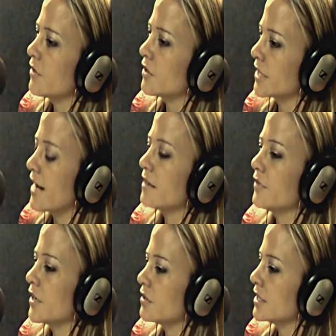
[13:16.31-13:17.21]
felt like I had
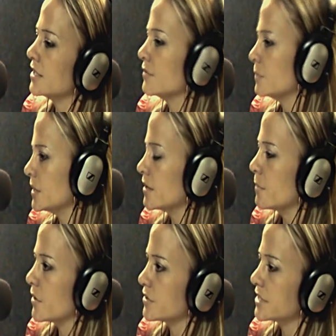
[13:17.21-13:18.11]
failed at even being
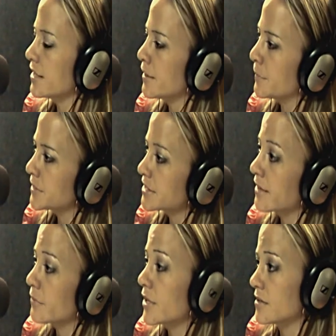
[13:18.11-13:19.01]
a mother to him because
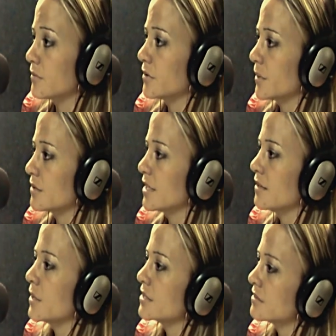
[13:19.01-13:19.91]
I had raised him for about
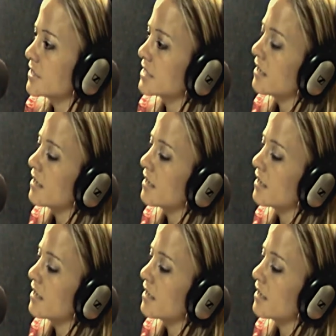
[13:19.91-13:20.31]
10 months of his